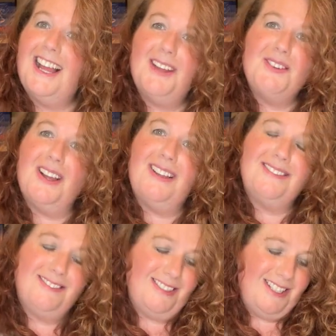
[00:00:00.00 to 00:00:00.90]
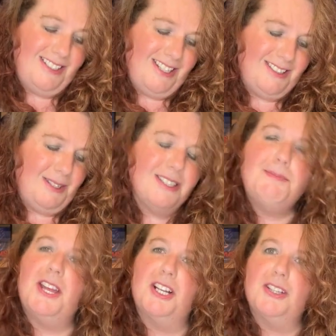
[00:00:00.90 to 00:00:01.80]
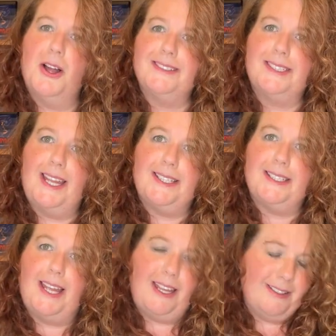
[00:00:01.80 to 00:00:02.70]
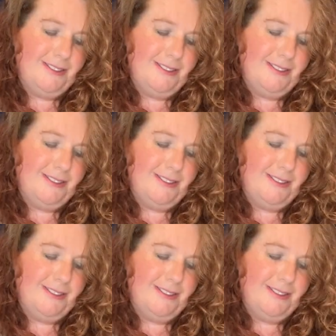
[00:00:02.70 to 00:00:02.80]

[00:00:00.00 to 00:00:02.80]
I'm not, it's, it's been a long day today